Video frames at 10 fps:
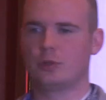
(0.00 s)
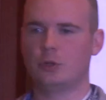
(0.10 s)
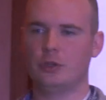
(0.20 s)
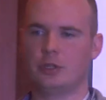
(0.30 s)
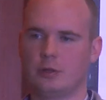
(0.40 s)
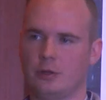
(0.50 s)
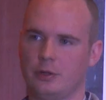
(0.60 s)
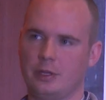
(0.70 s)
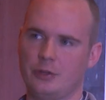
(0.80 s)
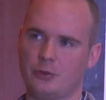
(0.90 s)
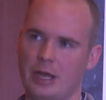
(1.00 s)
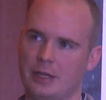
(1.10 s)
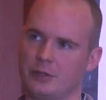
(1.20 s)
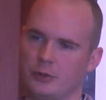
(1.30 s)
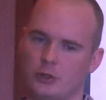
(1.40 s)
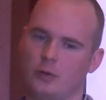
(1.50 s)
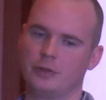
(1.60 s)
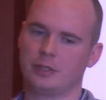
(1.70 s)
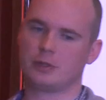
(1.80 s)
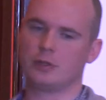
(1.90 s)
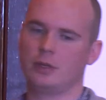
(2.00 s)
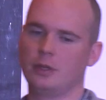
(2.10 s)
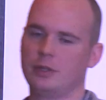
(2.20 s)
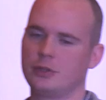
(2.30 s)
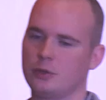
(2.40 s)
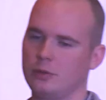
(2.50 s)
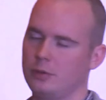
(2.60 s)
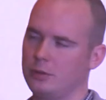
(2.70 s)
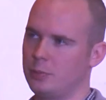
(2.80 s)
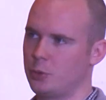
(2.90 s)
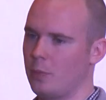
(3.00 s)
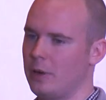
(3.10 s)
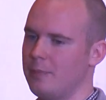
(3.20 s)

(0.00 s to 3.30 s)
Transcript: Not they trying to resolve the problem,